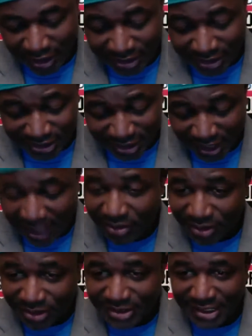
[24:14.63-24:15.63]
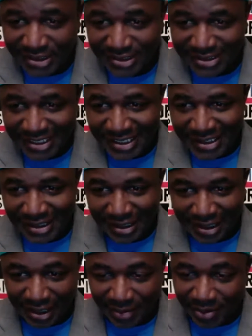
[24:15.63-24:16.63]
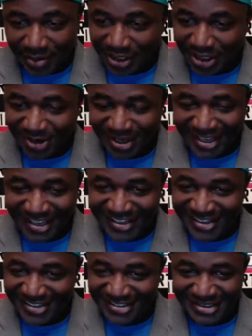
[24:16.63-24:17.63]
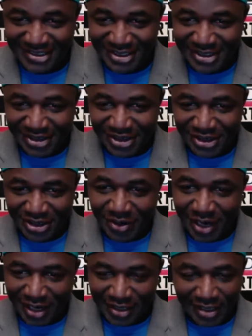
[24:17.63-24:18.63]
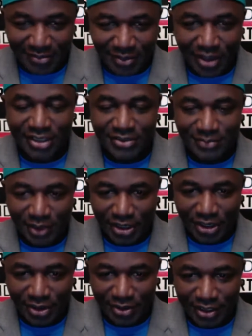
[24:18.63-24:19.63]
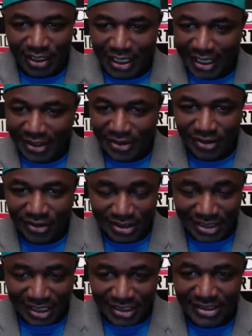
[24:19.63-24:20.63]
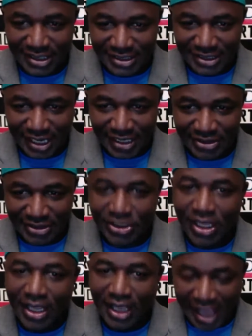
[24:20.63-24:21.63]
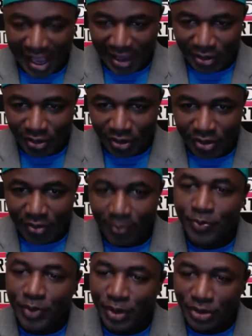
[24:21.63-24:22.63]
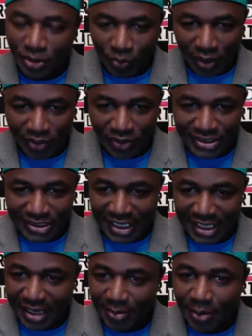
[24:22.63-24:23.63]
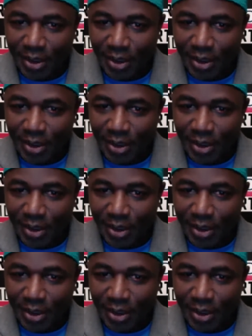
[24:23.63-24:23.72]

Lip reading: Seattle and Tennessee, I'm going to go ahead and, I like Marcus Mariota and the Tennessee Titans at home to win this game,